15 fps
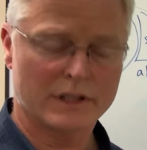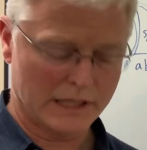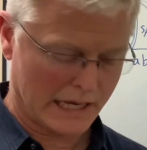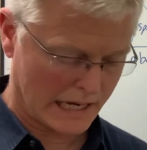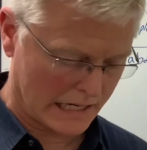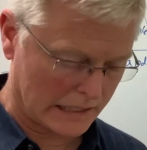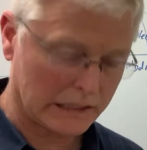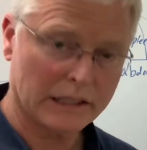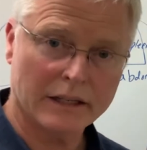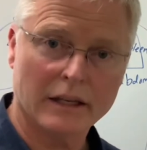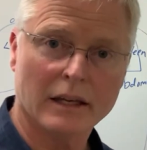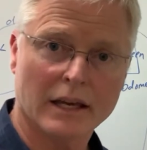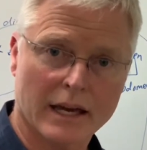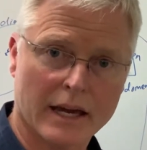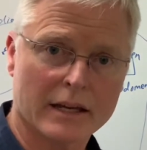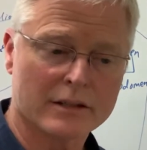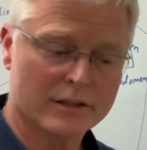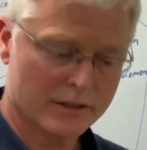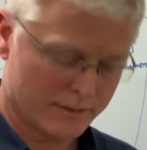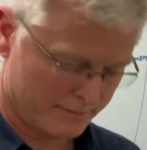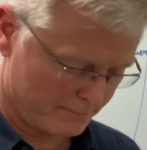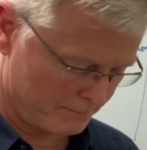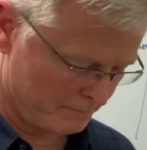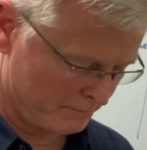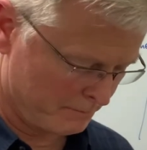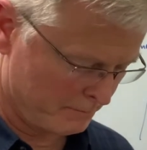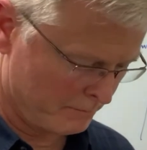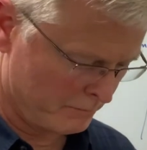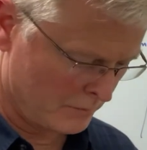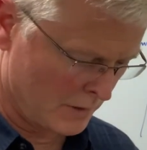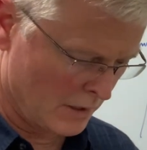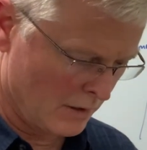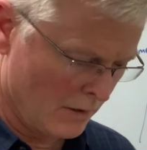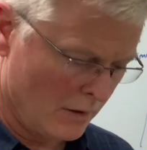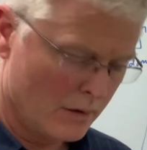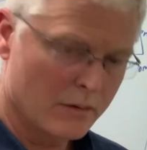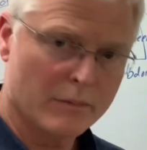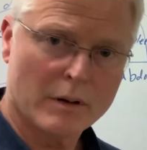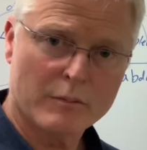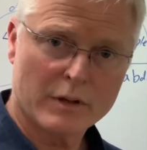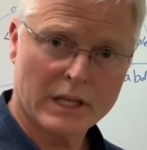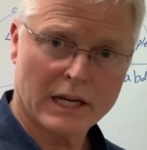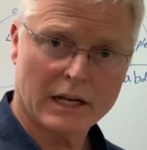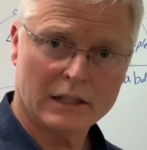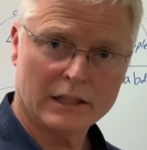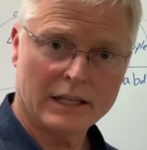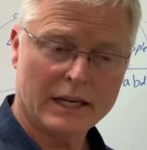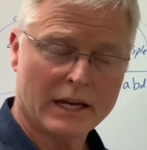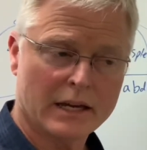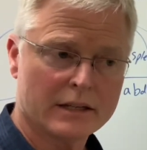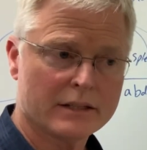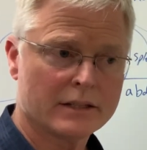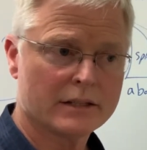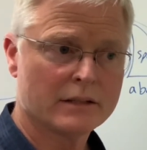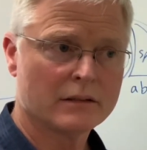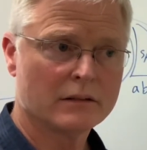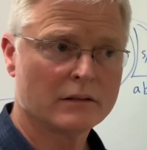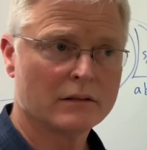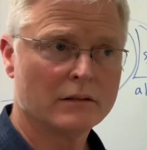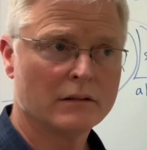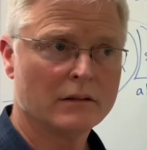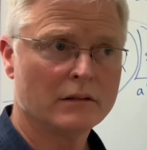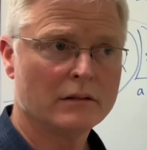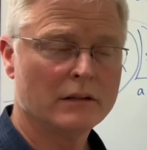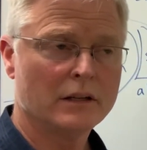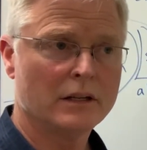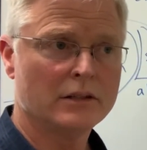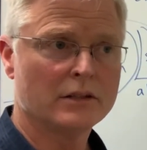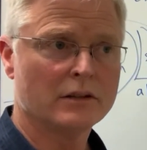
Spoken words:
the LES. Remember, the LES is